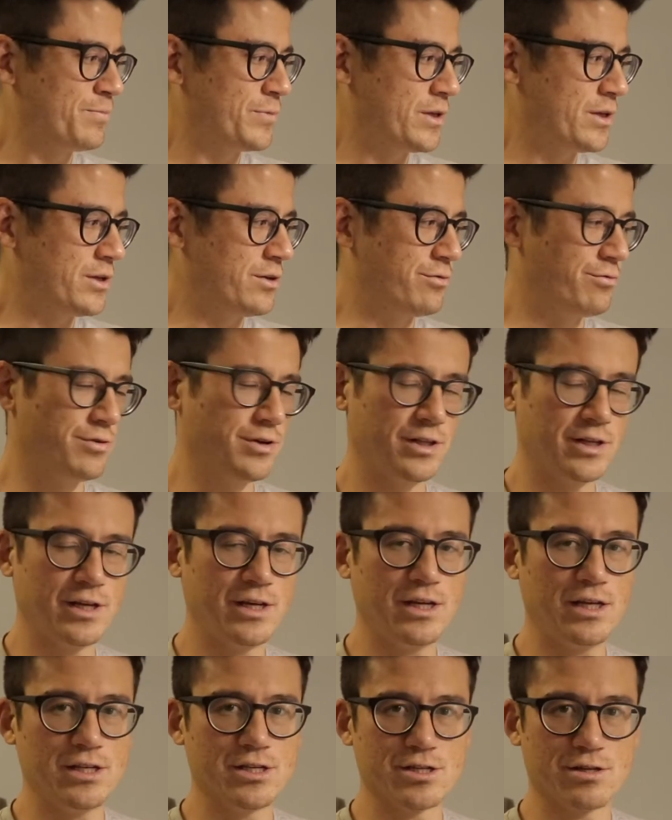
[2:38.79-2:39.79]
you really
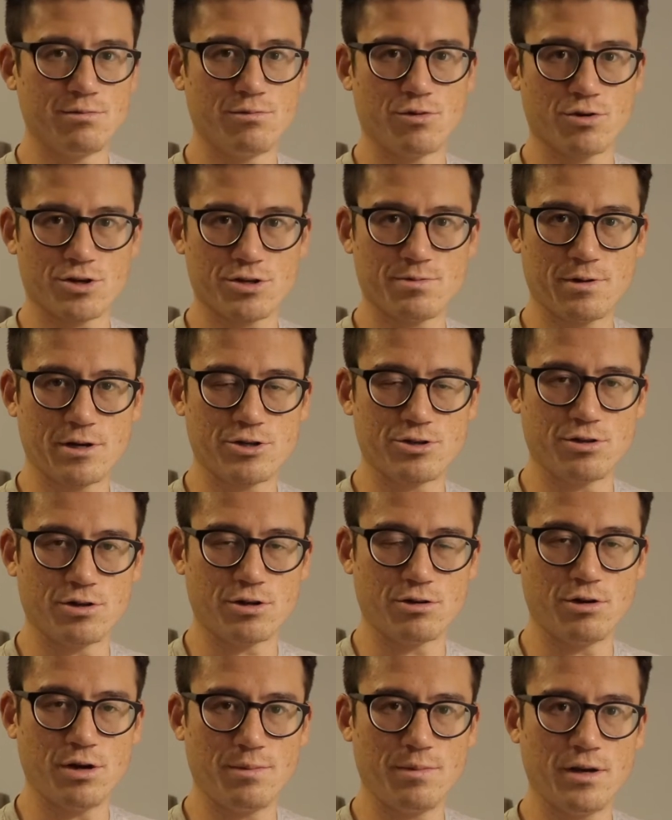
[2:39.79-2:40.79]
need some more special
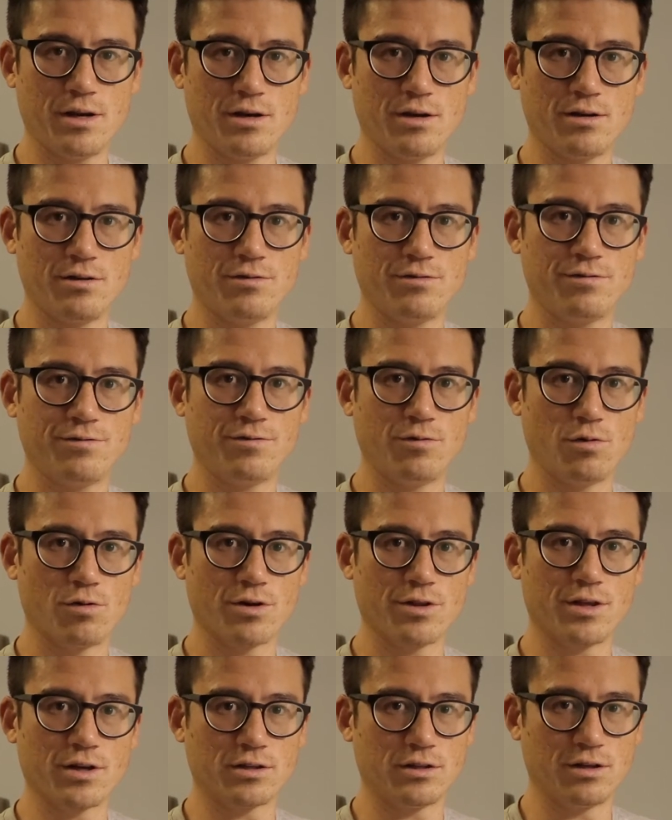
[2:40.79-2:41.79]
equipment
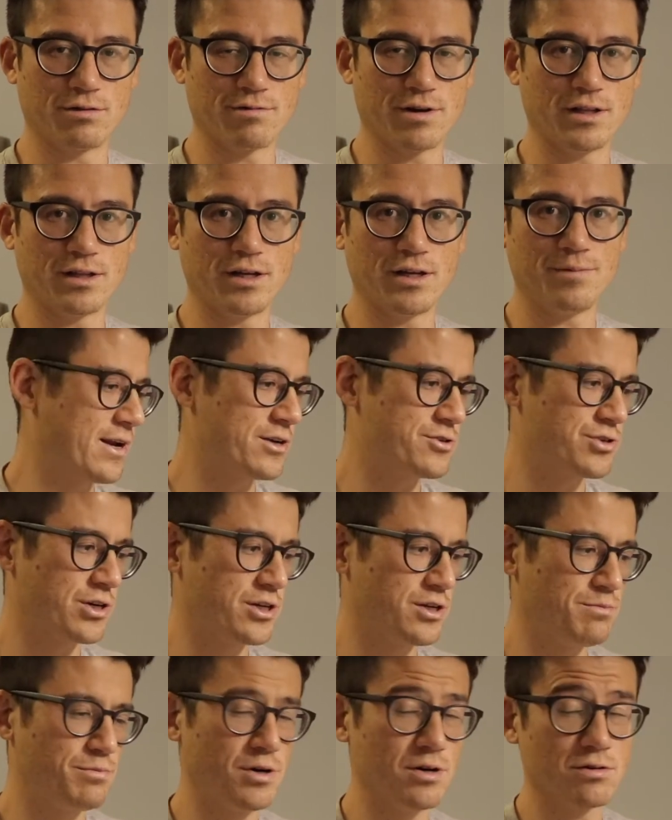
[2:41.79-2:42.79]
for the chlorella. I tried
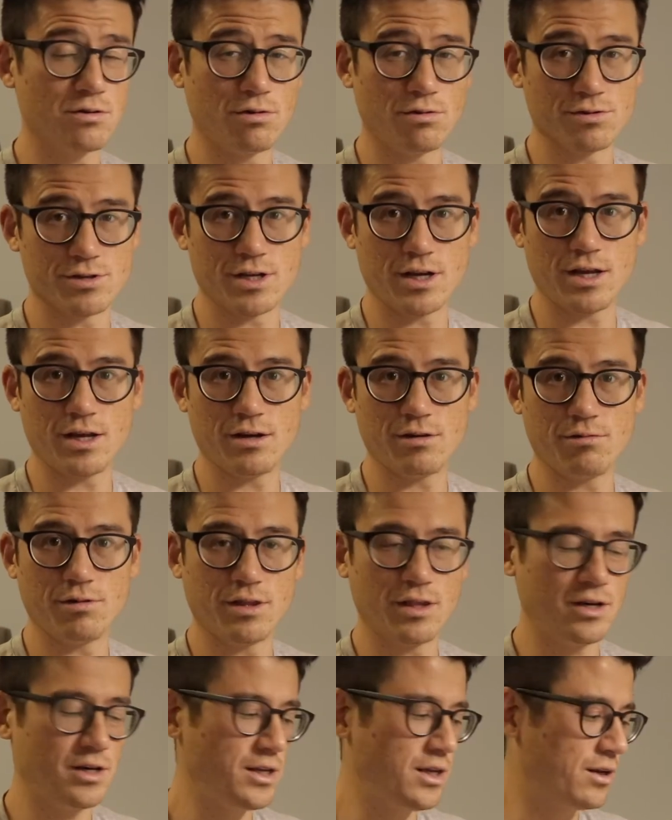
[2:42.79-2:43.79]
to poke holes in it
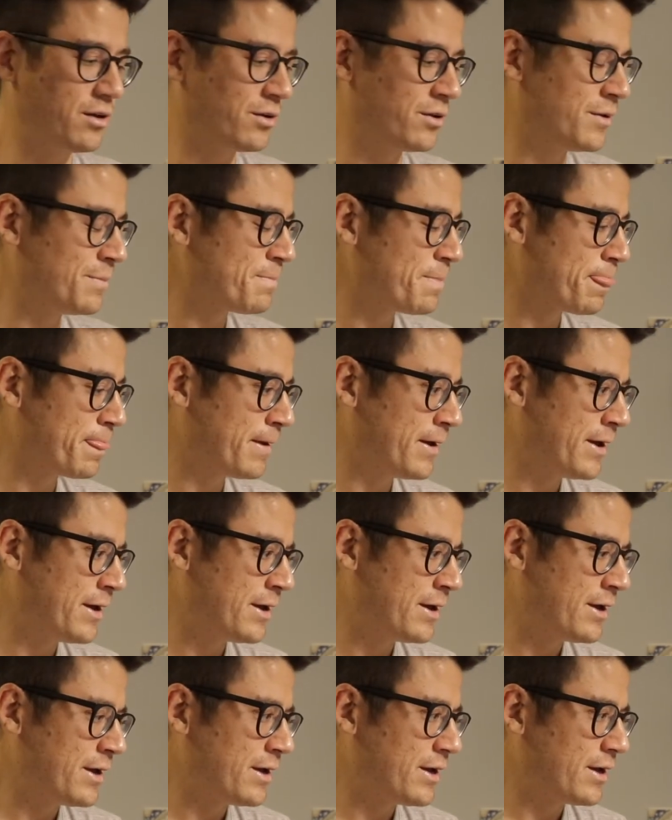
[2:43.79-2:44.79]
with a needle,
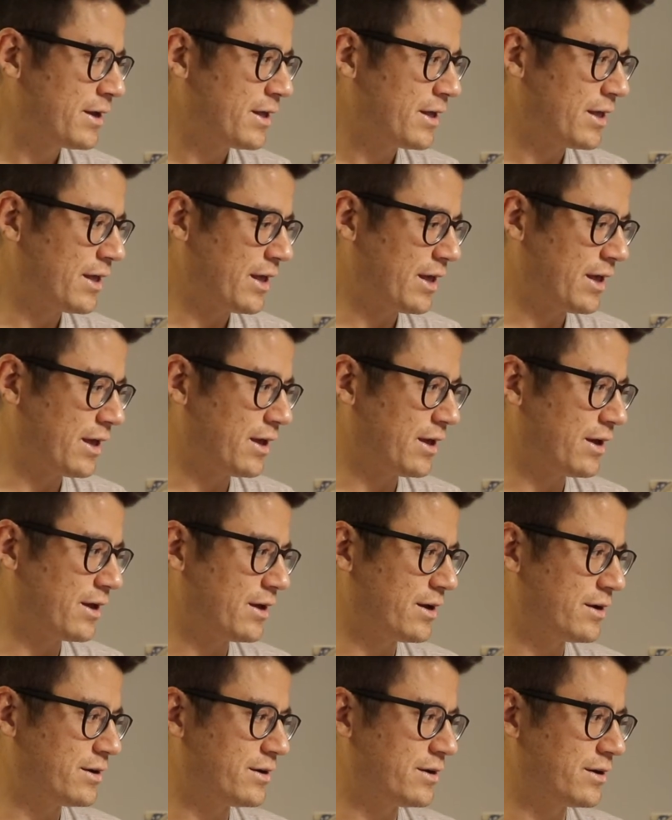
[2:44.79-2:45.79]

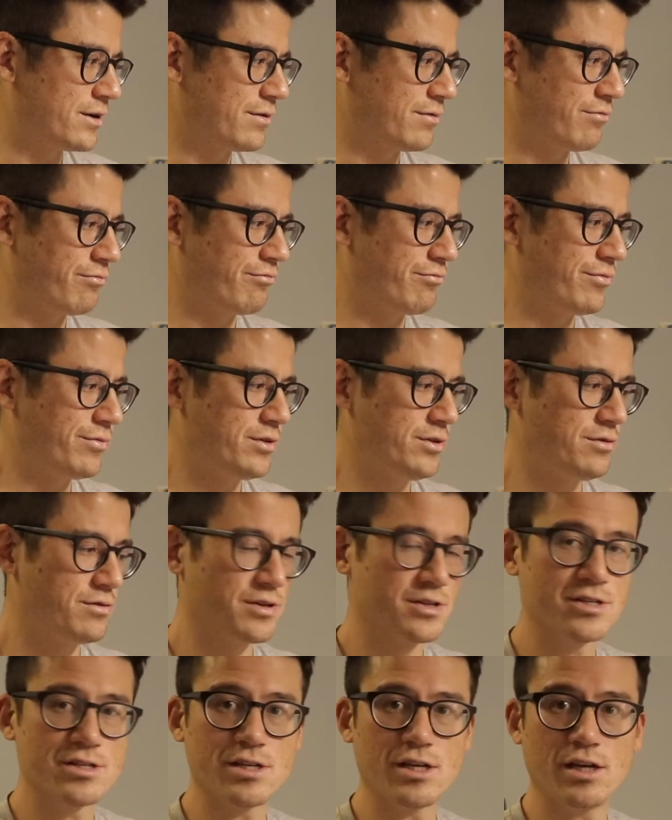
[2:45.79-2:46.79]
and you
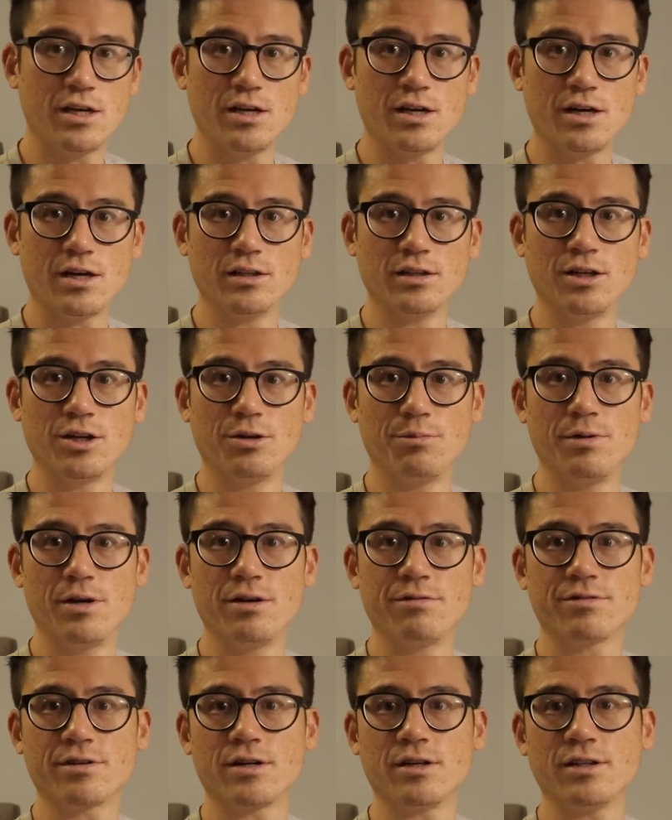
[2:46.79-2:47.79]
can see a little bit
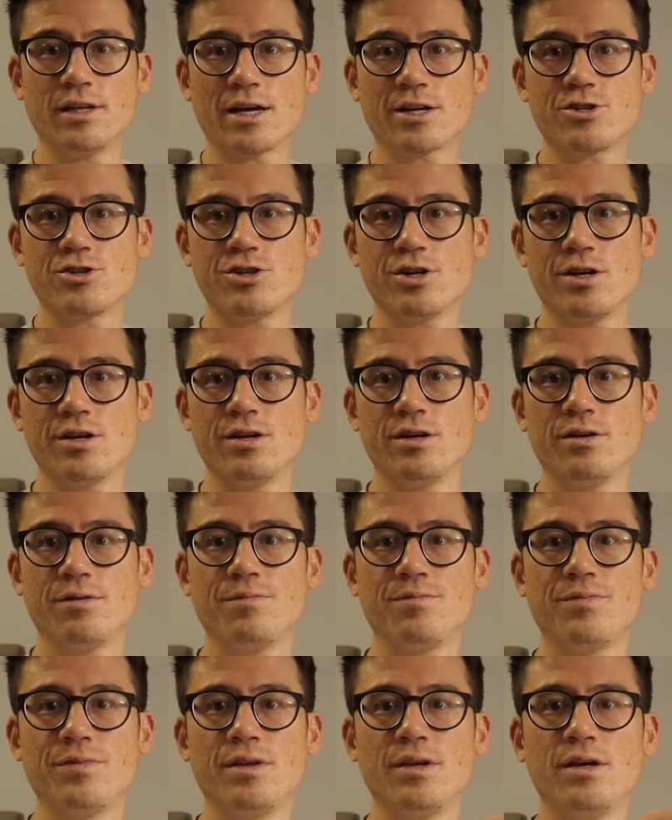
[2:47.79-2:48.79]
of collection
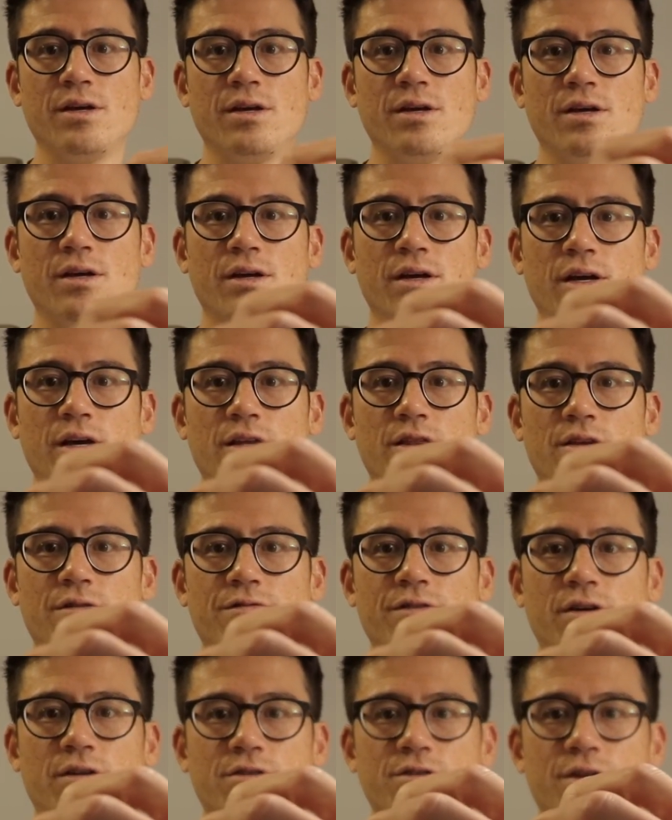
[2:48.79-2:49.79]
in the
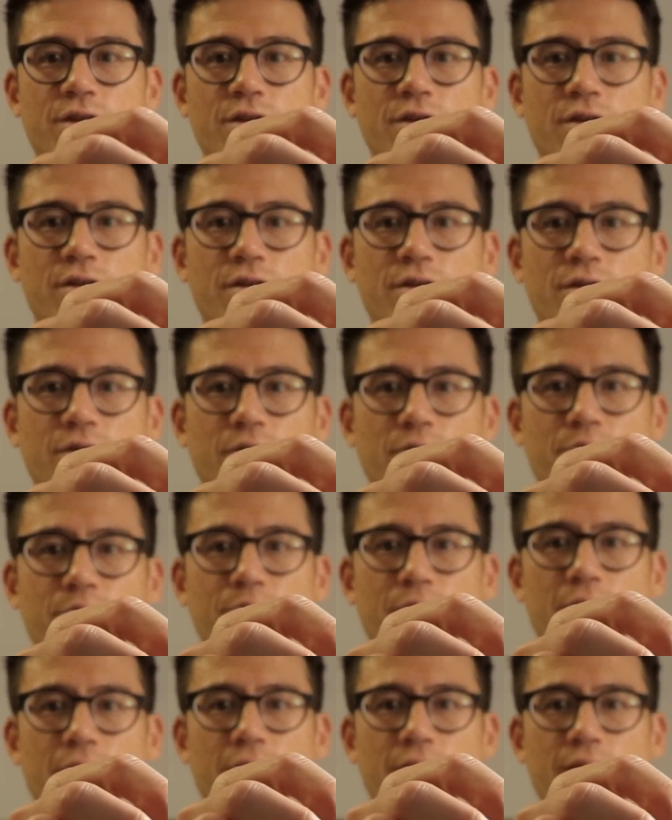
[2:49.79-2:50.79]
filter,
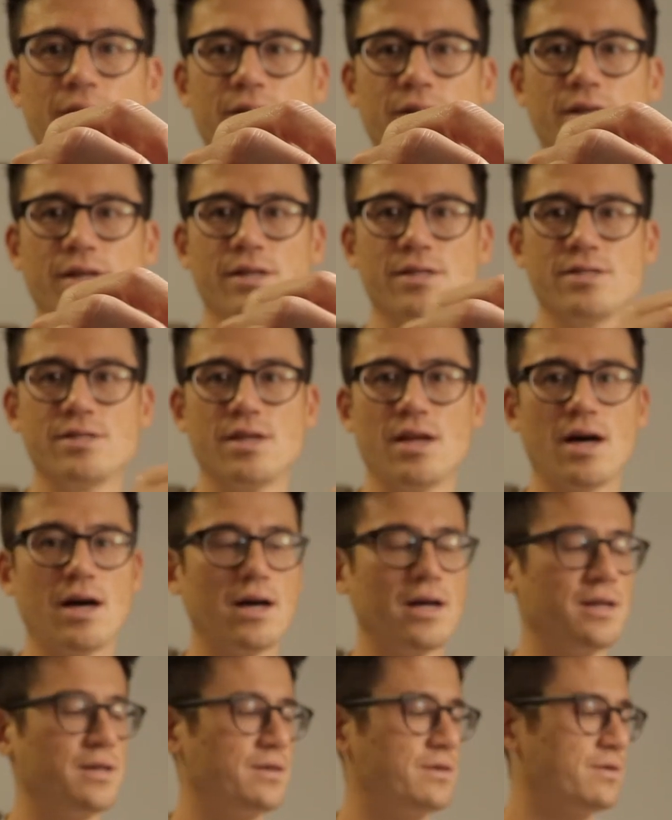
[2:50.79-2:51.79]
but it's
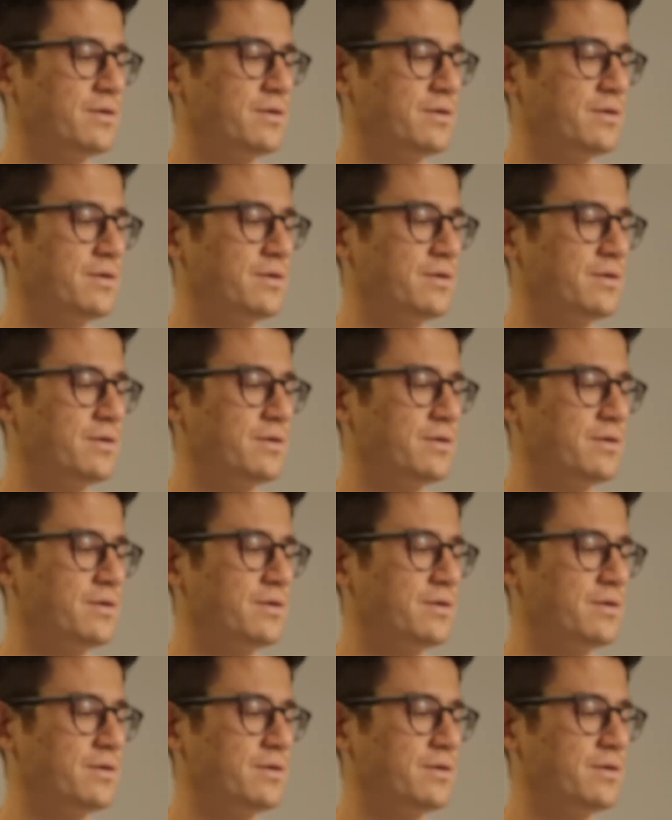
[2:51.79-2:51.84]
not